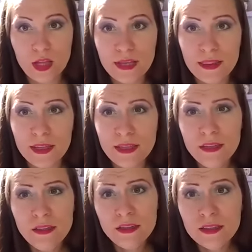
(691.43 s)
And then
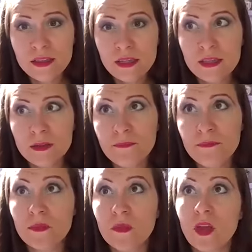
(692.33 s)
um,
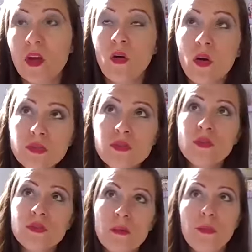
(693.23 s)

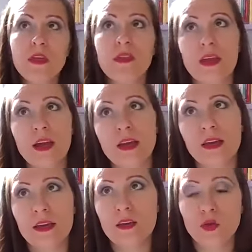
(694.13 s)
also something that
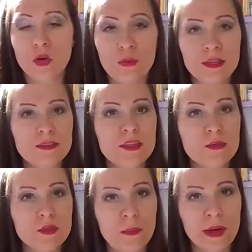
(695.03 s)
I normally see
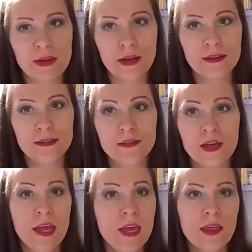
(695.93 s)
from my clients is
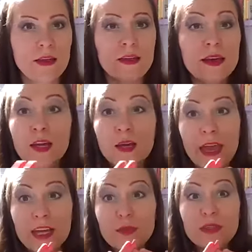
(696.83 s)
that
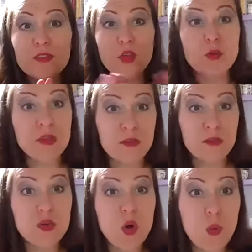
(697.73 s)
expats don't
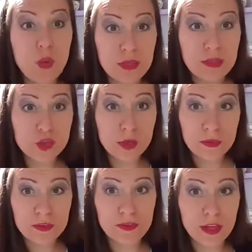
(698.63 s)
even know what the
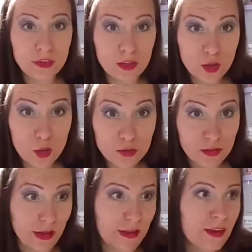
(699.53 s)
German standard looks
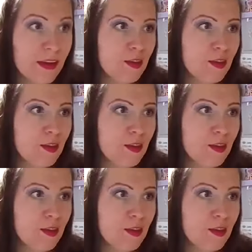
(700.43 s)
like.